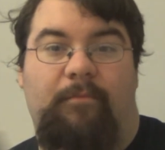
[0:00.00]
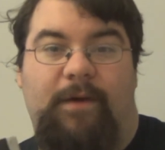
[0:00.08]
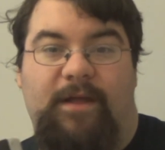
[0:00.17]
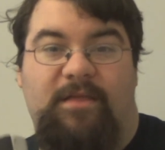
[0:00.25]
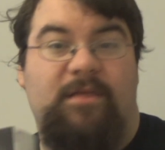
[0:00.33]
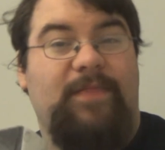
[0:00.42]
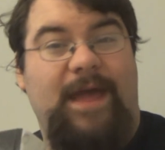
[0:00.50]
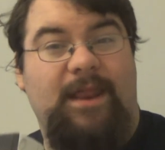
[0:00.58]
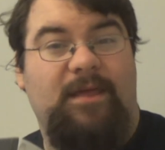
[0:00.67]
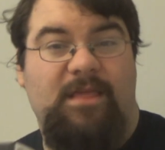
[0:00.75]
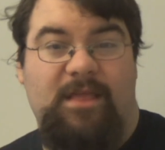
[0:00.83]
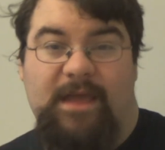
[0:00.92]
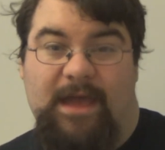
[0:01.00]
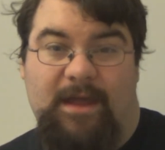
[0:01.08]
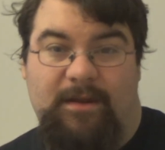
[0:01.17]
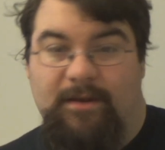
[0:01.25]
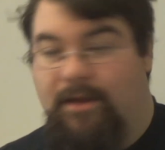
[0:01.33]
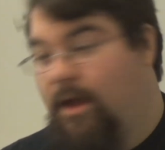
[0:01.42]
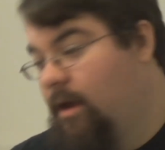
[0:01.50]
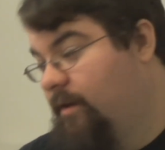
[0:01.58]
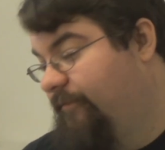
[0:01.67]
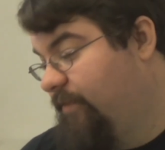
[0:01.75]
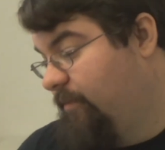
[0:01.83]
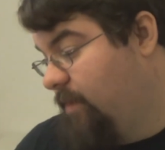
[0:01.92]
But that is the end
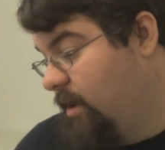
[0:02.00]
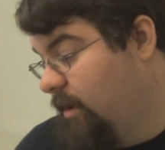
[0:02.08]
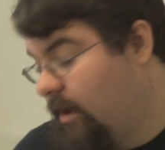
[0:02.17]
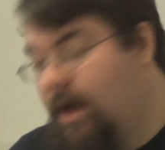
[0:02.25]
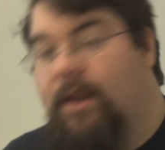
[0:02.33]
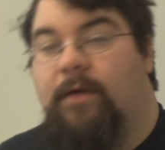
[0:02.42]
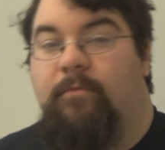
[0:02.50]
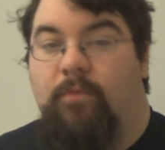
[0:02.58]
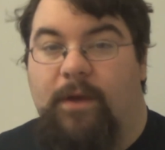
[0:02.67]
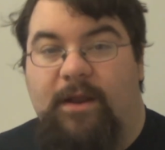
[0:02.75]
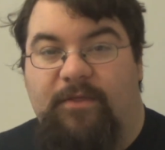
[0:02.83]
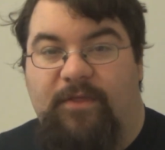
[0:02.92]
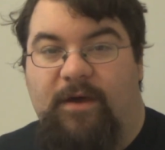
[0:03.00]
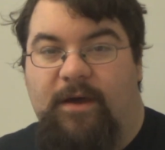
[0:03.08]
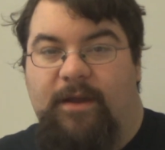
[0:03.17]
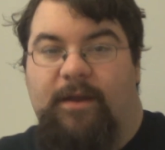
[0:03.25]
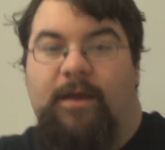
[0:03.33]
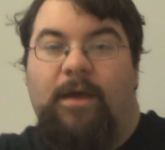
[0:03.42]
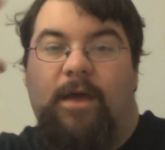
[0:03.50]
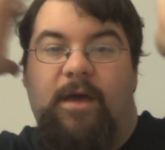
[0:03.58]
of the Mangautumn Readathon.